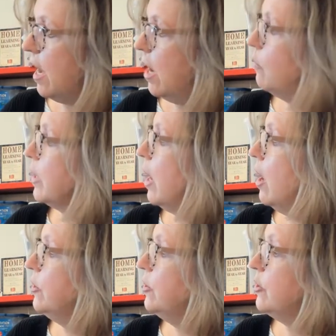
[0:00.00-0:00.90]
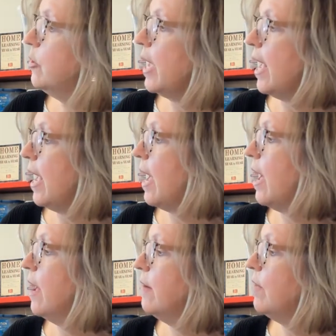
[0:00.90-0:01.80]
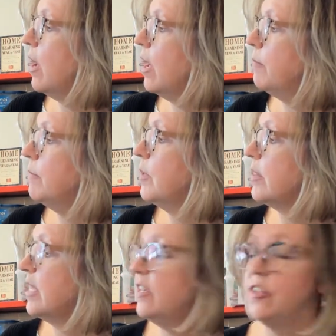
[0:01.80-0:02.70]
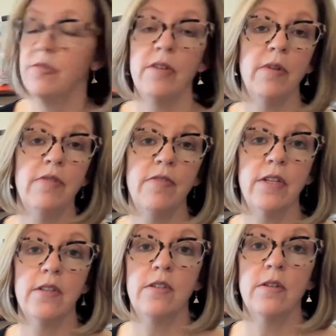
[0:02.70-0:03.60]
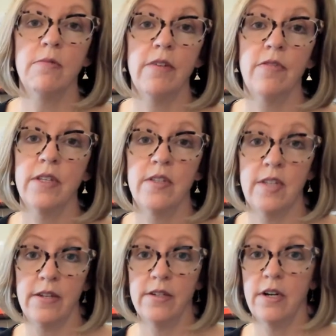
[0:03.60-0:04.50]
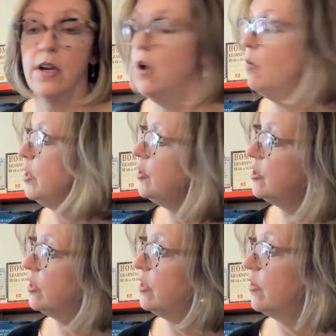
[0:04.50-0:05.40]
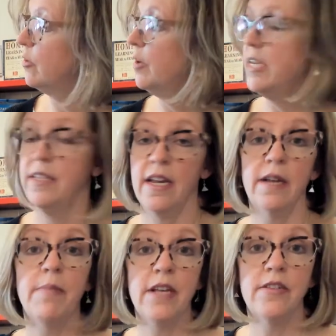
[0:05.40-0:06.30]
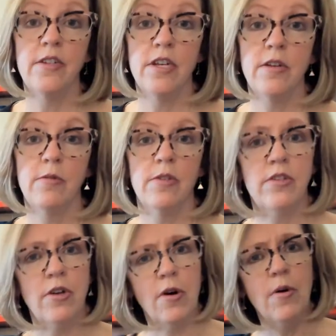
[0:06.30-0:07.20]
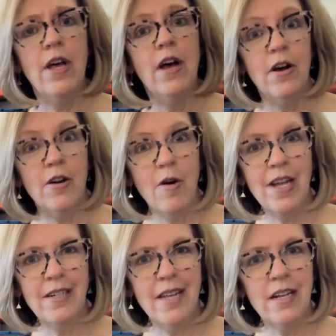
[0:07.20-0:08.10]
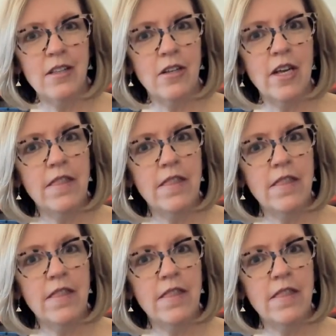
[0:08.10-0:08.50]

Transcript: We also have the History Reference Center, which is another great database to use. So go ahead and take a look at